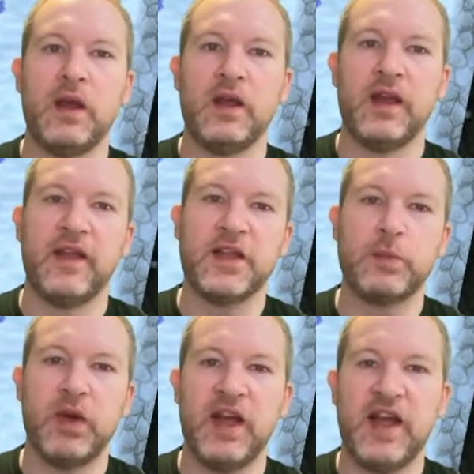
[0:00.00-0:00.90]
Now this
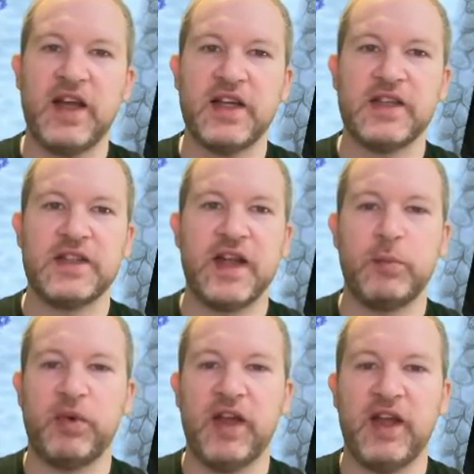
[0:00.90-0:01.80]
player is now
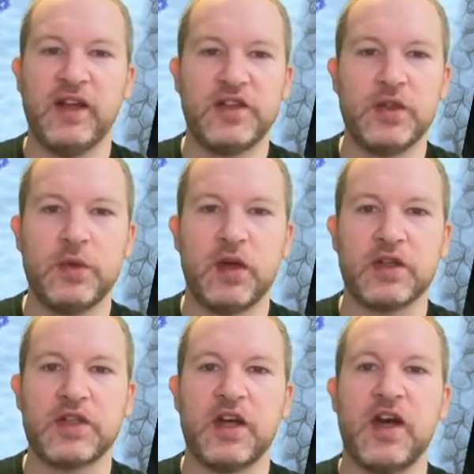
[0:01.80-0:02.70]
playing a
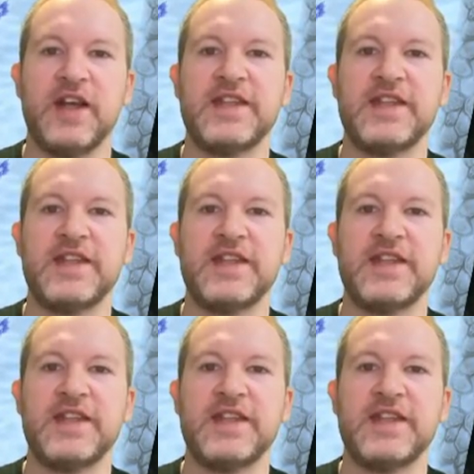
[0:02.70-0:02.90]
2-cost card.